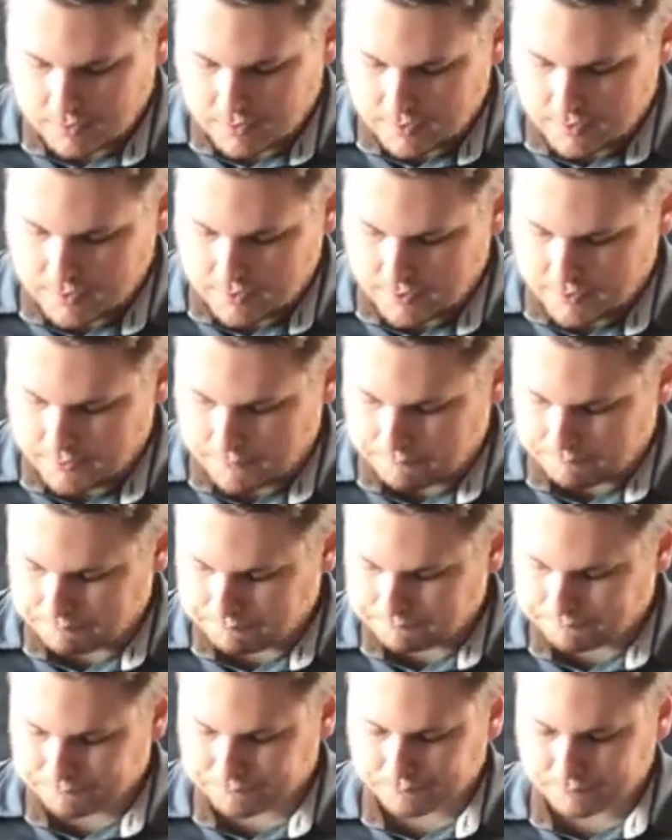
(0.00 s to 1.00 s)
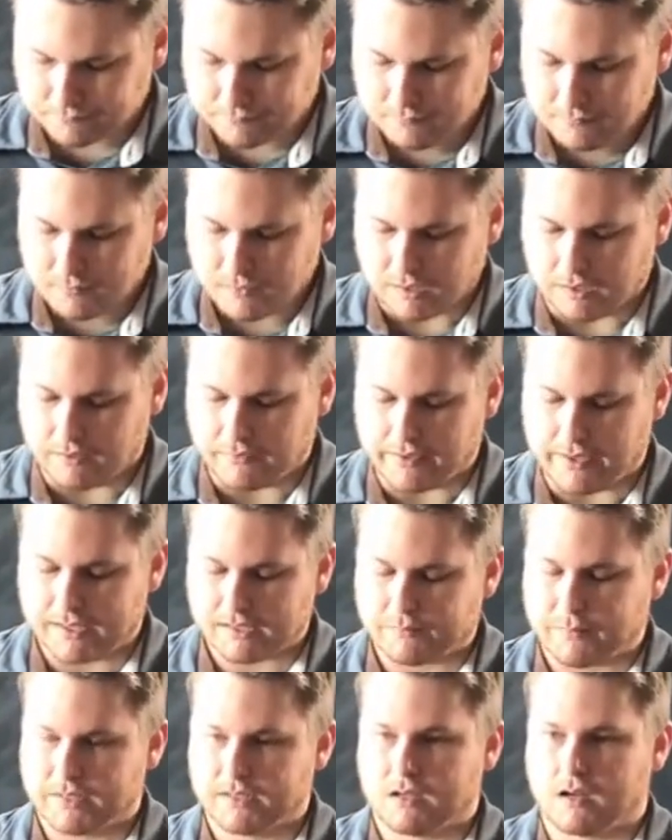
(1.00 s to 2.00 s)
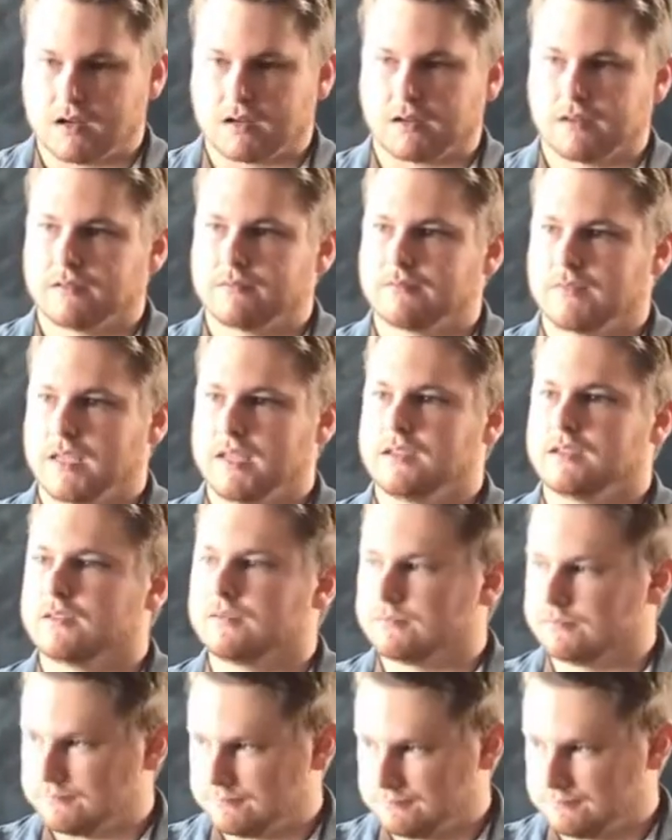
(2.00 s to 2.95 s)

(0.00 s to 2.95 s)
And that's my talk. Thank you.